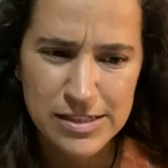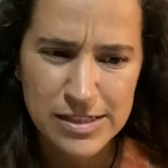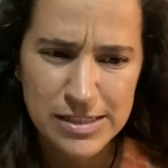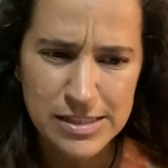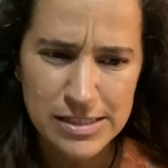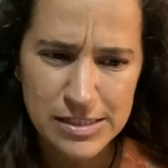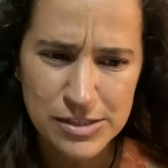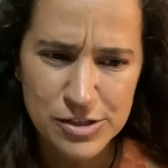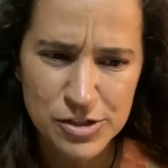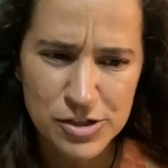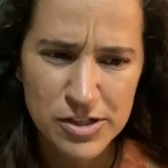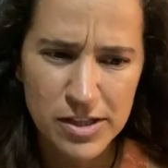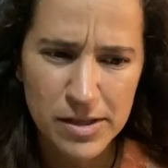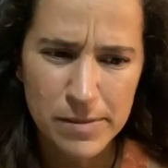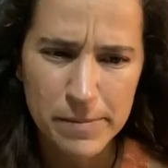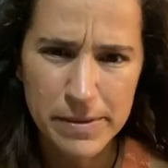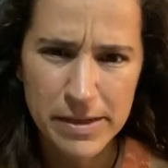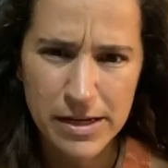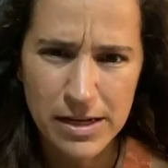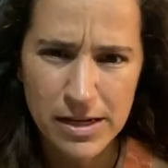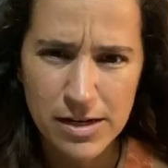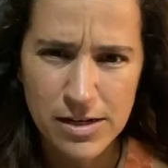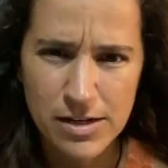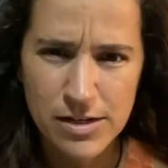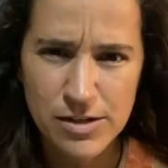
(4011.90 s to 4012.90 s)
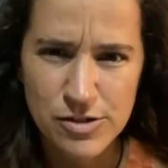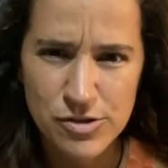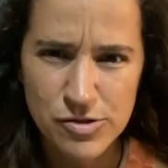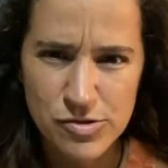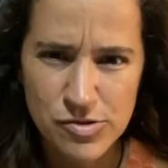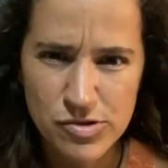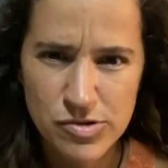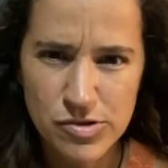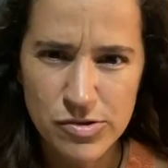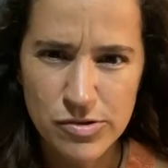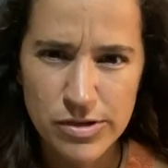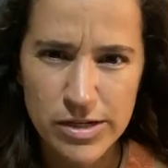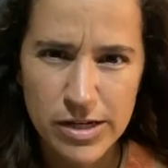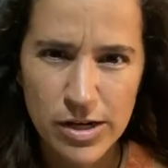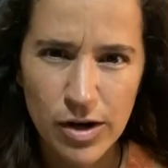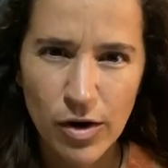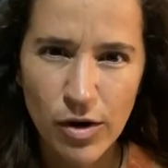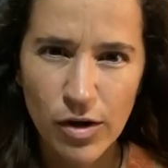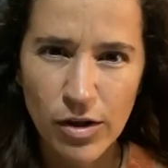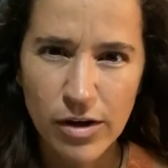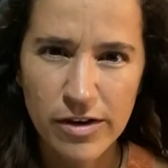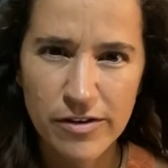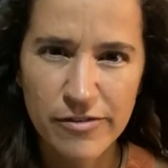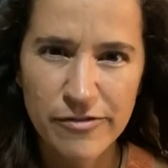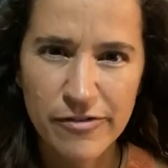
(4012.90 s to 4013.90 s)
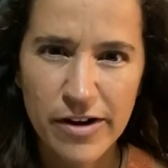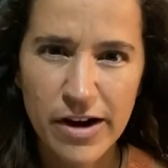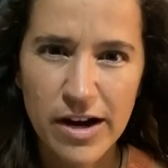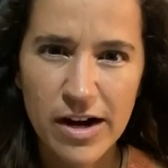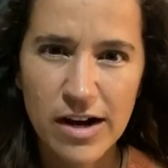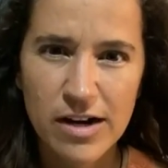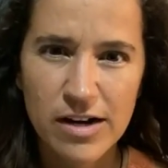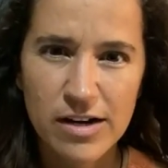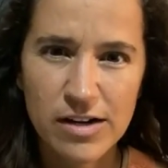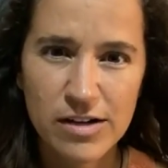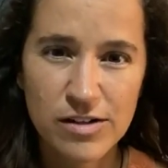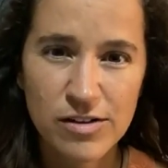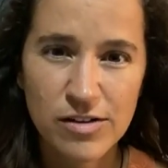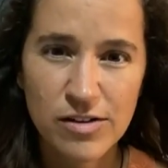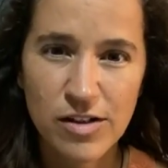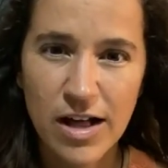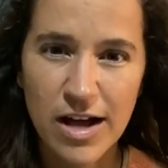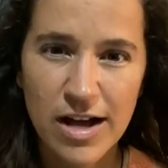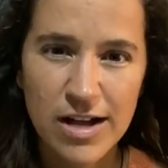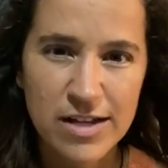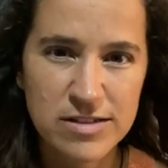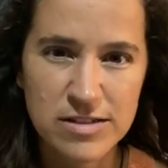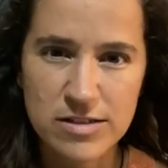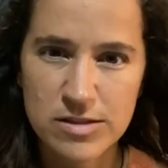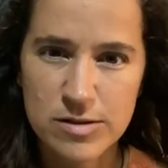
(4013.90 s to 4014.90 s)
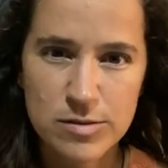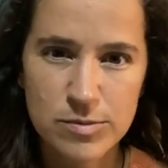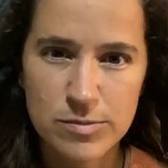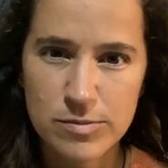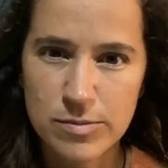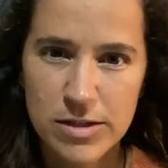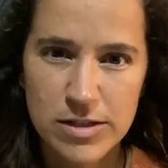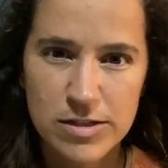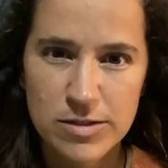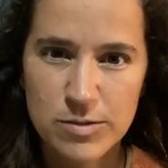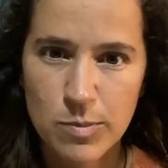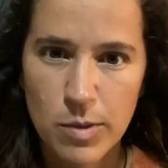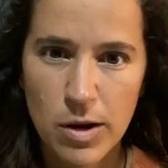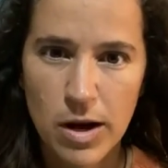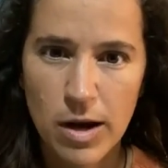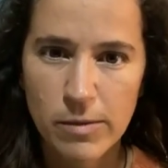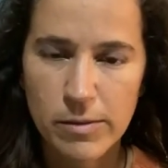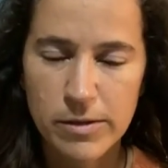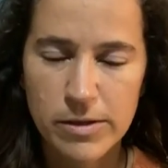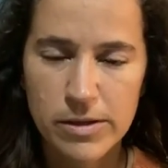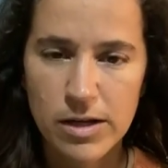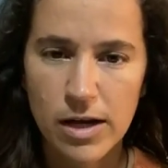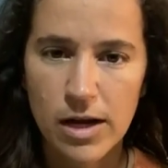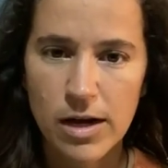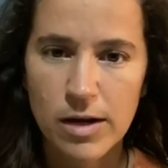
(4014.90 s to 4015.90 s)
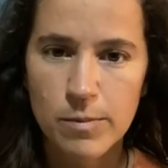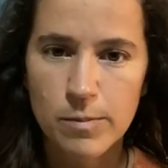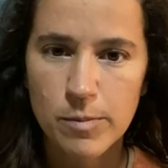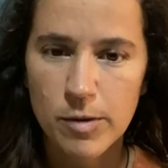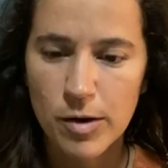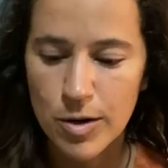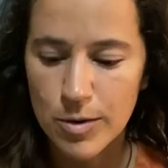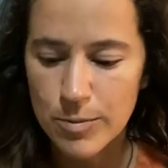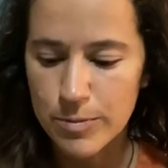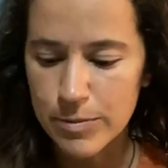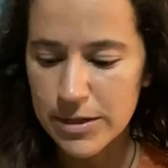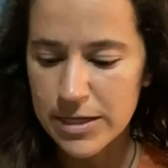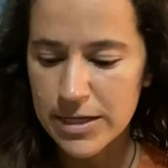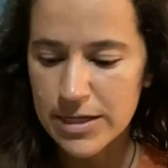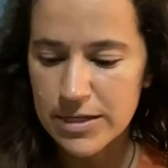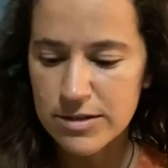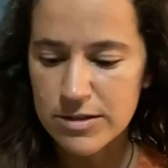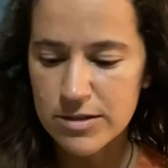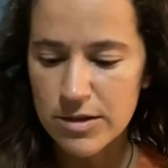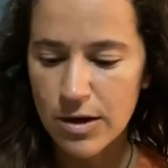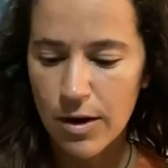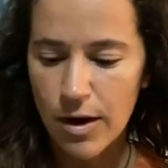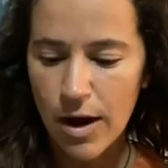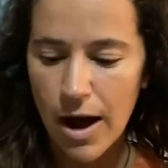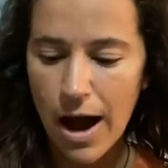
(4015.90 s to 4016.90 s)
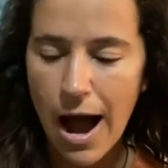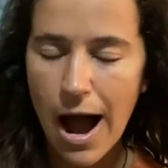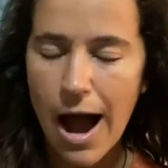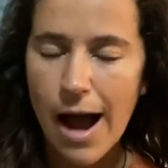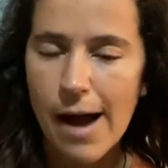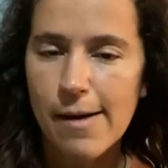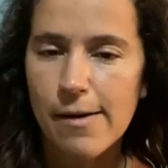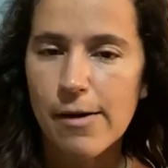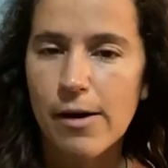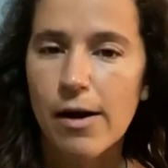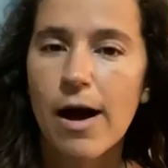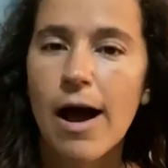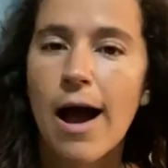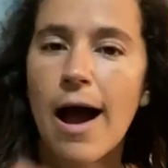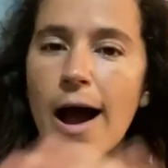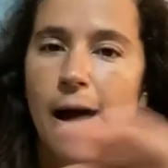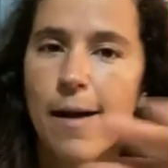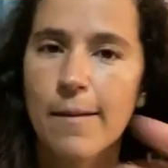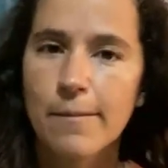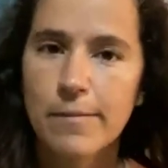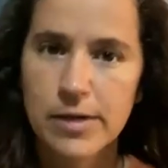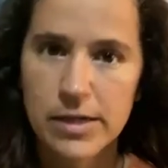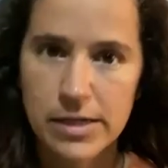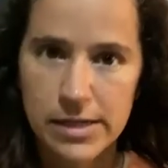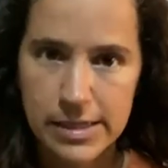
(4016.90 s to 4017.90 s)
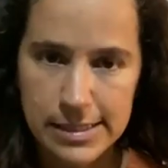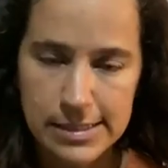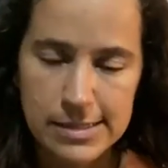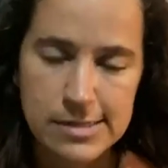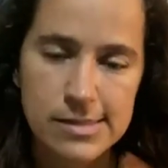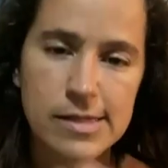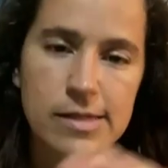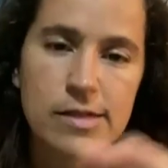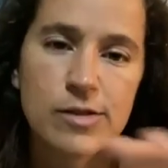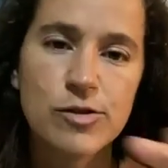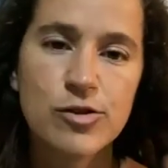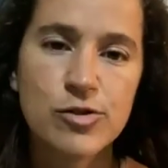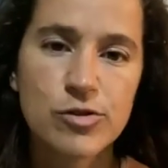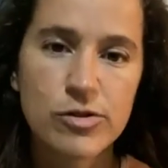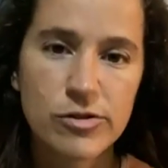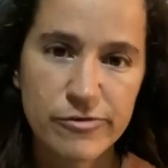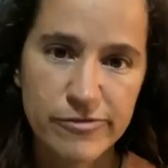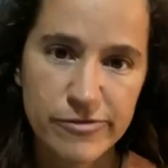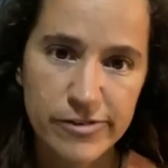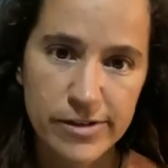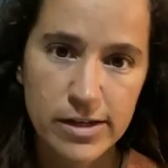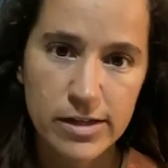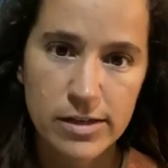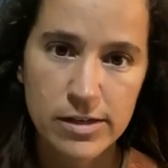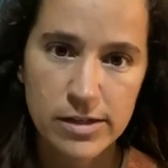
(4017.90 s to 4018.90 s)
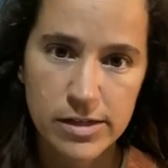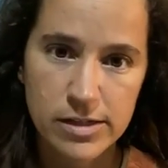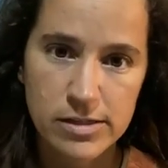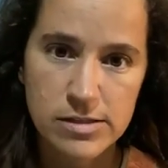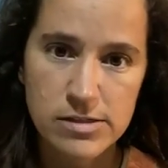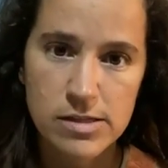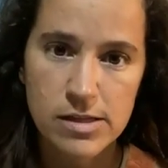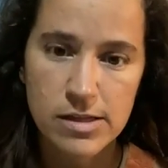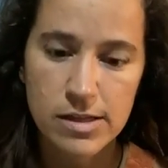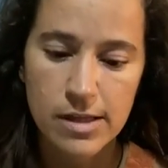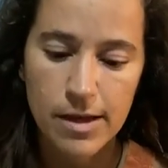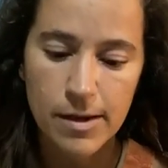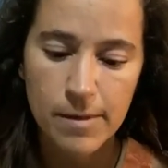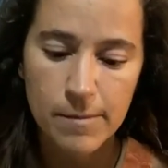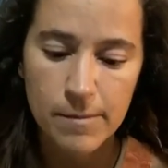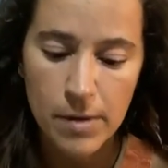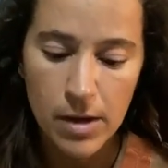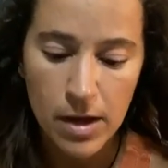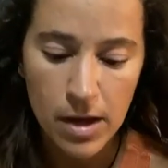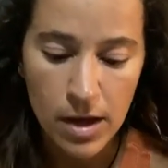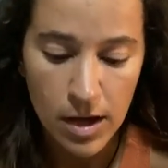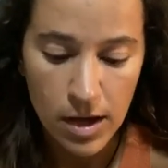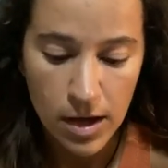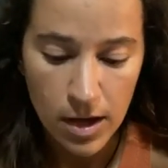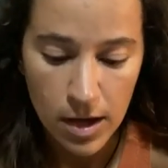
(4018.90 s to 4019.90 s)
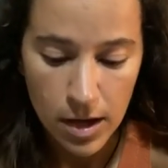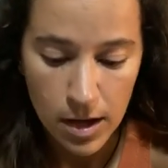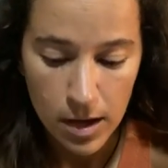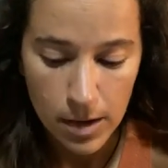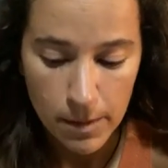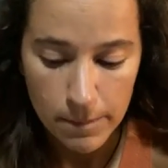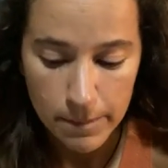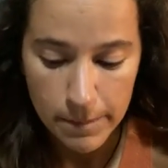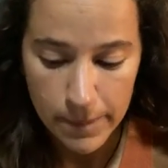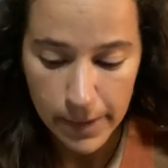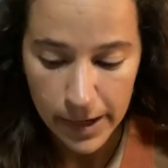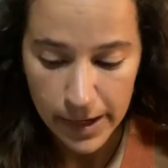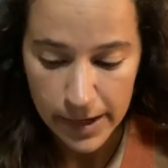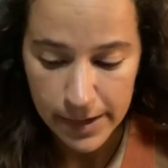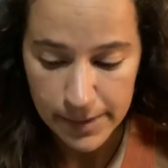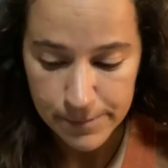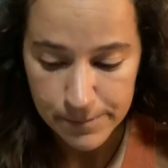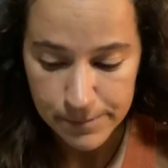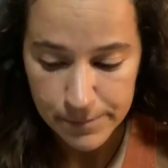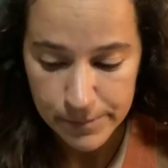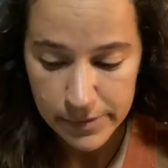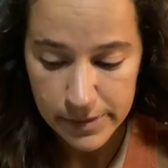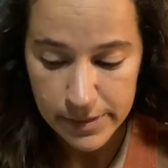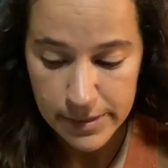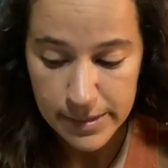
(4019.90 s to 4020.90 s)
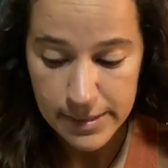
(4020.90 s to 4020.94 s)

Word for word: teach them in a Usui Holy Fire class is, is probably not appropriate. So I, I'm going to continue to feel into them. But